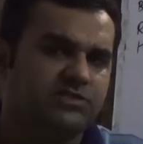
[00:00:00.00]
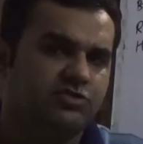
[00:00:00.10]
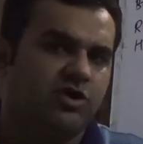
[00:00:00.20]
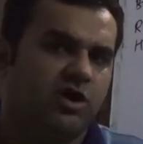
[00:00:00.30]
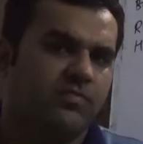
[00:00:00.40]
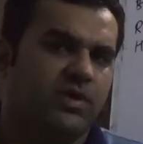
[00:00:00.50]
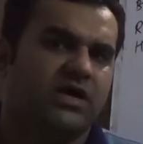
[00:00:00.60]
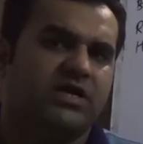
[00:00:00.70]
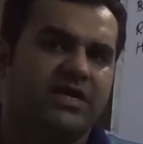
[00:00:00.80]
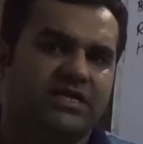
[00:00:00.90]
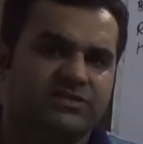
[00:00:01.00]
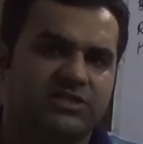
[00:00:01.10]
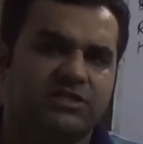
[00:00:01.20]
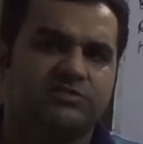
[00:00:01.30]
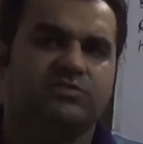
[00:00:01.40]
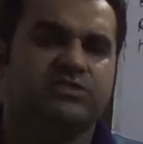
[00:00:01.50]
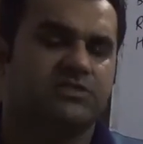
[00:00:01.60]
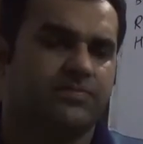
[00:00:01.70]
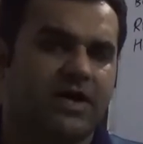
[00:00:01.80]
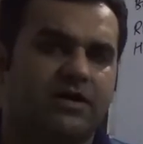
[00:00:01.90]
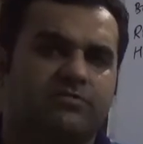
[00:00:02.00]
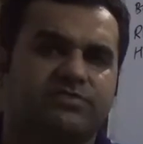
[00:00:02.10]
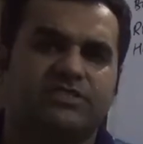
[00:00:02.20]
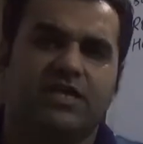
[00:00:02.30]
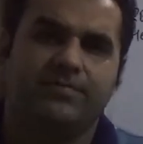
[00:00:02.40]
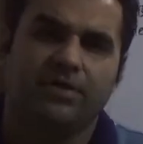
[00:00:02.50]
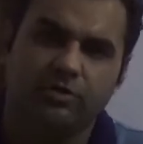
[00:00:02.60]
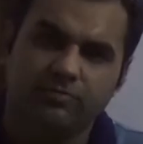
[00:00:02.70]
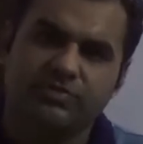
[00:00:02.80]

New York Mercantile Exchange, which is a part of CME Group,